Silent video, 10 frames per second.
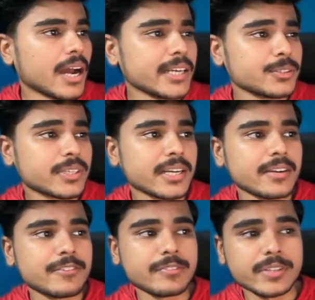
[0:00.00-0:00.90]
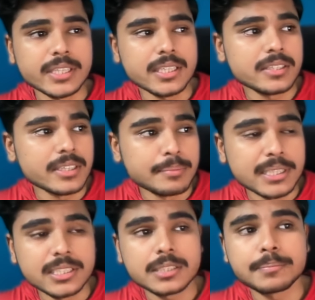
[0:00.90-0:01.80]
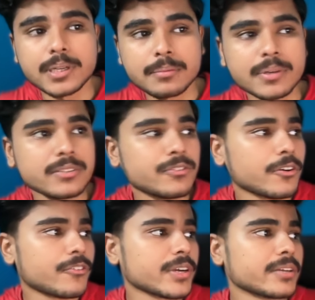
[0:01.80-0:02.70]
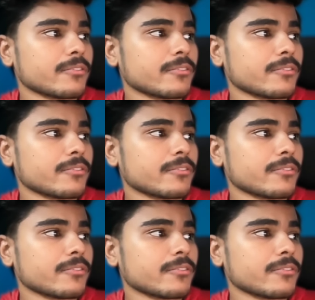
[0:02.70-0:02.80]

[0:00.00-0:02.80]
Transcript: and you get 50 images per month for free.